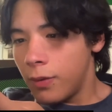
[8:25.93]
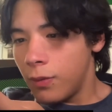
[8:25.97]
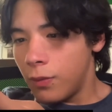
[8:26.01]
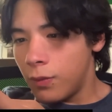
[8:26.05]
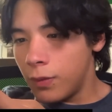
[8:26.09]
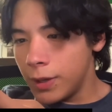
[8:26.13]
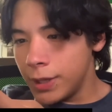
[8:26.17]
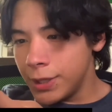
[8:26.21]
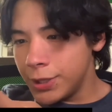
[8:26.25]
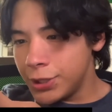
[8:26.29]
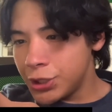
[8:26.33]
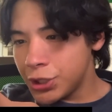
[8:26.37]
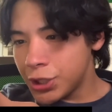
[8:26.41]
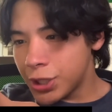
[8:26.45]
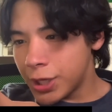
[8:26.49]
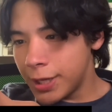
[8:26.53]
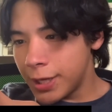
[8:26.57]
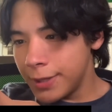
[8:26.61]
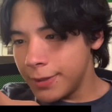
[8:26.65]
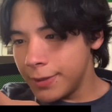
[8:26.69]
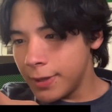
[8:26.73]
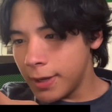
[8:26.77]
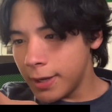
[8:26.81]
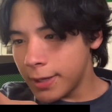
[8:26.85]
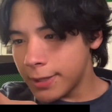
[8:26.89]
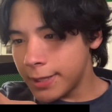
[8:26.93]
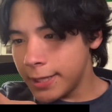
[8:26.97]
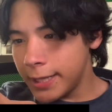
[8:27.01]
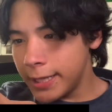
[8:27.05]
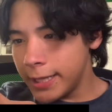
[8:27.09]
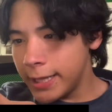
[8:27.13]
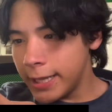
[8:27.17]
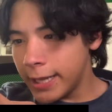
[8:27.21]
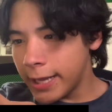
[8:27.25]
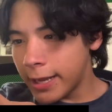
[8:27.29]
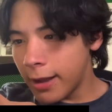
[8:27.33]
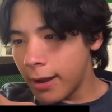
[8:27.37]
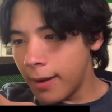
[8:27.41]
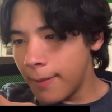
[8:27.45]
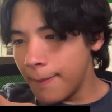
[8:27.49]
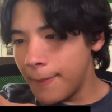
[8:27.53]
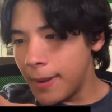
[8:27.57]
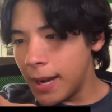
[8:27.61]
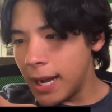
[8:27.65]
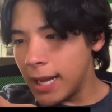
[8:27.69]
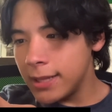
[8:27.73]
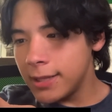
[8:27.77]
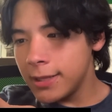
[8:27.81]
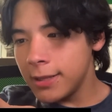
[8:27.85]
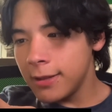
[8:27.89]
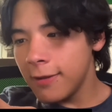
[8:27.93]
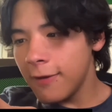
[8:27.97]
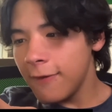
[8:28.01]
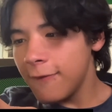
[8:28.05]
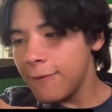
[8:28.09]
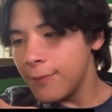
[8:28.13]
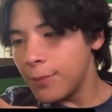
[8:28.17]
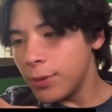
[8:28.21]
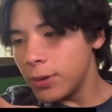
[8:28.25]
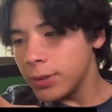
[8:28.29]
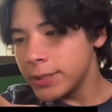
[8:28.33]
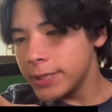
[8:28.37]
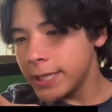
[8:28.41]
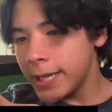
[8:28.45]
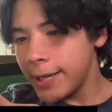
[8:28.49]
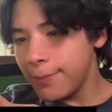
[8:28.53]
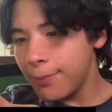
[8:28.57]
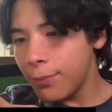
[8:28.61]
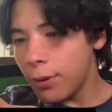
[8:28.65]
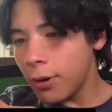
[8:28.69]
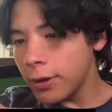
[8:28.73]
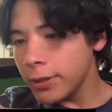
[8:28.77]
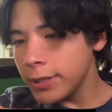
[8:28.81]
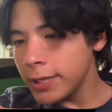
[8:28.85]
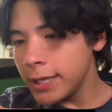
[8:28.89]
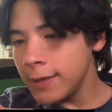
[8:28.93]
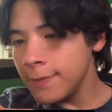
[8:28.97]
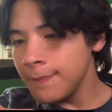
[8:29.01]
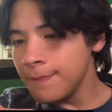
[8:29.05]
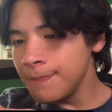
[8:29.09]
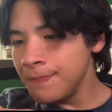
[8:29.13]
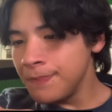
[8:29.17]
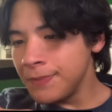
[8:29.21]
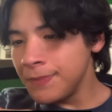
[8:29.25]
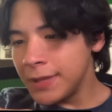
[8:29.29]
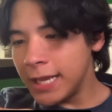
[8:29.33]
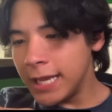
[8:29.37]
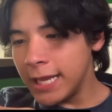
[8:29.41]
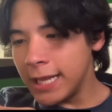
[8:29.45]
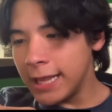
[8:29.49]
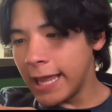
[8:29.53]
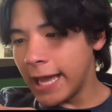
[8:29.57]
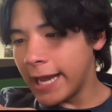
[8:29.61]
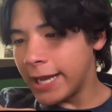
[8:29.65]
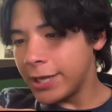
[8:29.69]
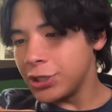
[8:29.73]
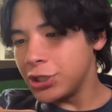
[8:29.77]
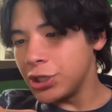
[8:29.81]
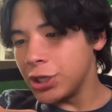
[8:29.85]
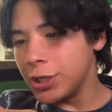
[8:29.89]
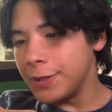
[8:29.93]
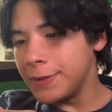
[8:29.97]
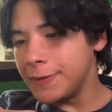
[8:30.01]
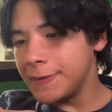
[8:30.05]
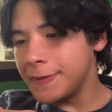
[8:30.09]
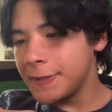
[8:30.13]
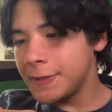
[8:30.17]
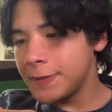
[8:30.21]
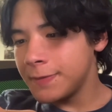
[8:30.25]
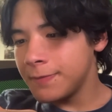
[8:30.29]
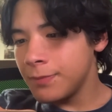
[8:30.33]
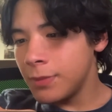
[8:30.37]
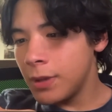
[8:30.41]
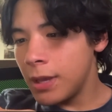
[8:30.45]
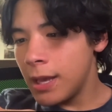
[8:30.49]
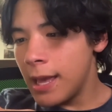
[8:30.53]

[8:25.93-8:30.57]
which conducted a competitive multi-party elections.